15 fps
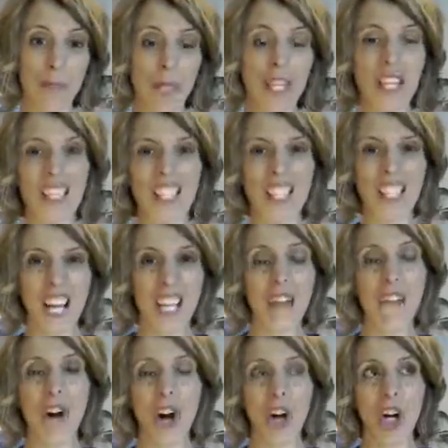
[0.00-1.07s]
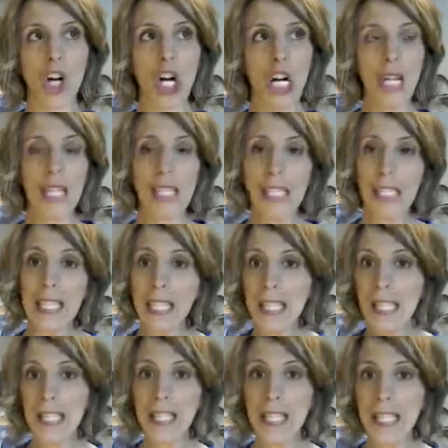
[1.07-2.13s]
because it's kind of our
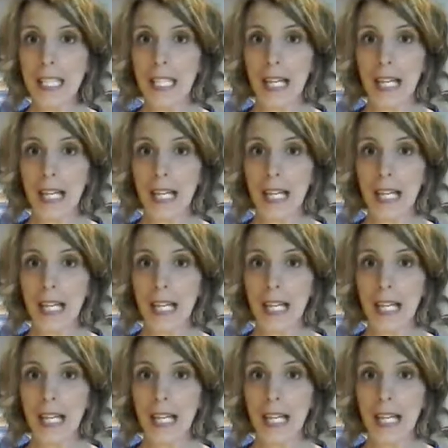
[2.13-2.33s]
least